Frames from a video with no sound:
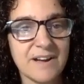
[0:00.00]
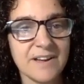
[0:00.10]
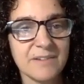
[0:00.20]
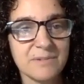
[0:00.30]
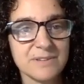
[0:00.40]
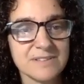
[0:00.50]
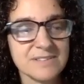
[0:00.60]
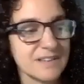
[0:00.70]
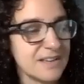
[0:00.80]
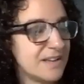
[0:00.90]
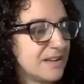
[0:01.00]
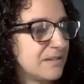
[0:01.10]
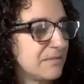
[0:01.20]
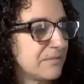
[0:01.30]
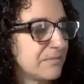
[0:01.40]
I was
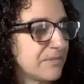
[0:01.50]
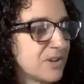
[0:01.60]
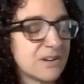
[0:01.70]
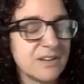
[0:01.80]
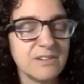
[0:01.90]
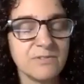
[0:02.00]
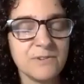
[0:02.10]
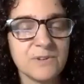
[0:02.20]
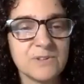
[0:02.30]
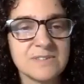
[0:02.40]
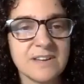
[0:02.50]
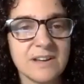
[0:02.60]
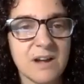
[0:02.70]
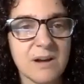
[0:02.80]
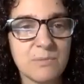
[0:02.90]
cooking foods
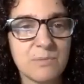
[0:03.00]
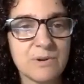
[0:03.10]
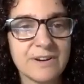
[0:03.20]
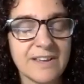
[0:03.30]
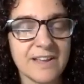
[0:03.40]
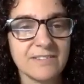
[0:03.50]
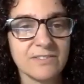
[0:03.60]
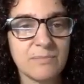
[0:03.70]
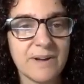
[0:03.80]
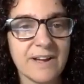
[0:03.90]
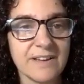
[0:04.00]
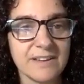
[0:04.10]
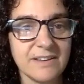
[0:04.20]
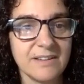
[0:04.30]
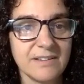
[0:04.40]
that were against
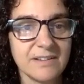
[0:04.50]
my,